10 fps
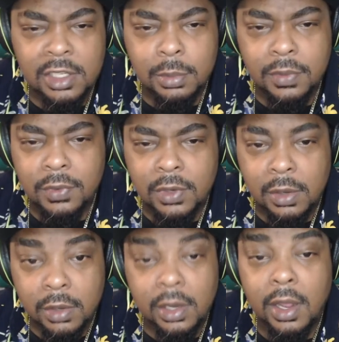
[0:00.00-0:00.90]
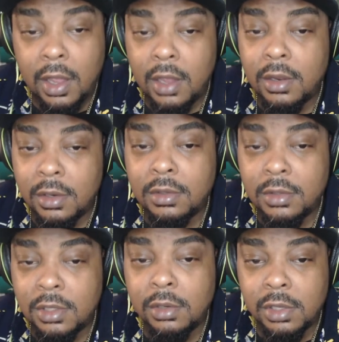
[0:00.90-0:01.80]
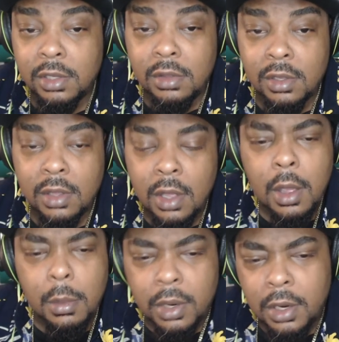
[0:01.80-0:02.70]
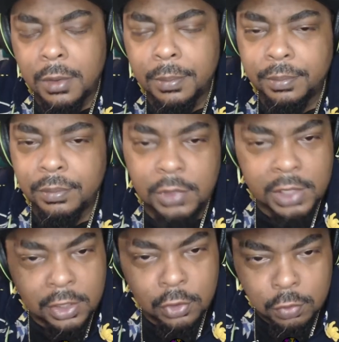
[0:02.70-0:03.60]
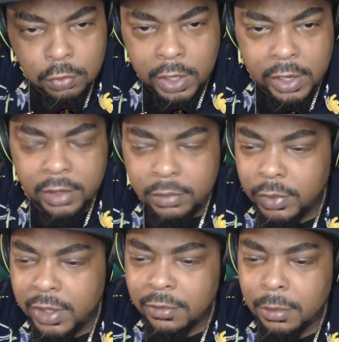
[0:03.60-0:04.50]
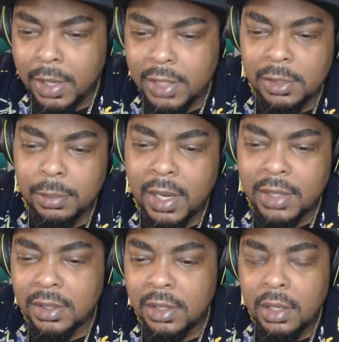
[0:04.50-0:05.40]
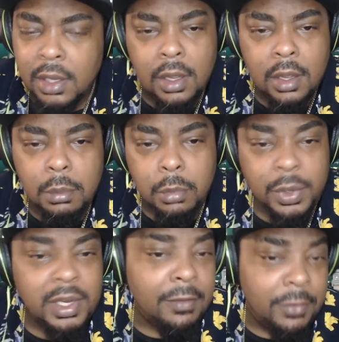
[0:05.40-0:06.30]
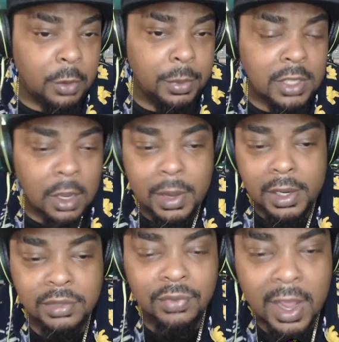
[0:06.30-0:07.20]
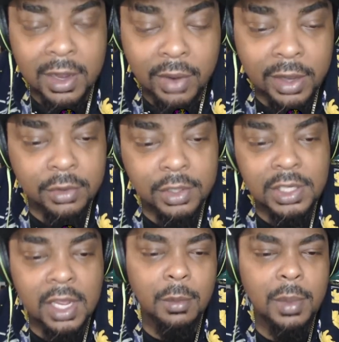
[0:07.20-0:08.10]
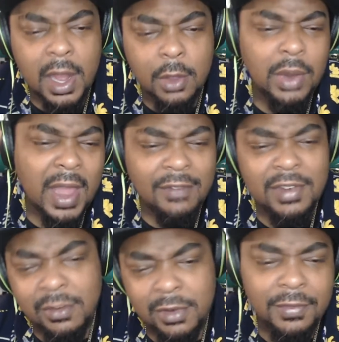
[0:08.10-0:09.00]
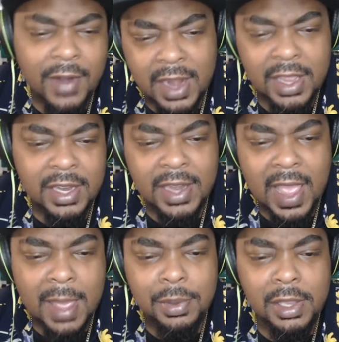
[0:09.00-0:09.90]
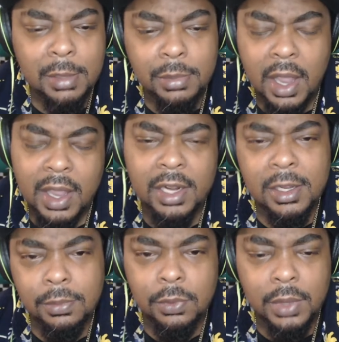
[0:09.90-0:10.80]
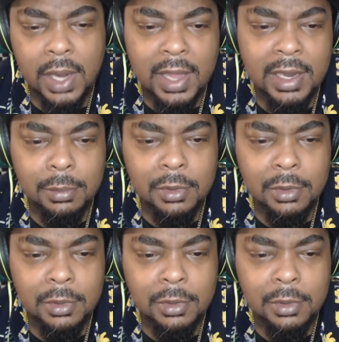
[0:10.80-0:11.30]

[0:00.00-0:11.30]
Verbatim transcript: her before, and I was like, hey, she low-key thick. But she got the new hair, whatever, blase, blase. But we definitely going to be talking about this Friday right here on this channel, man. I go live every Friday at 9 p.m. Y'all got to come through and holler at me,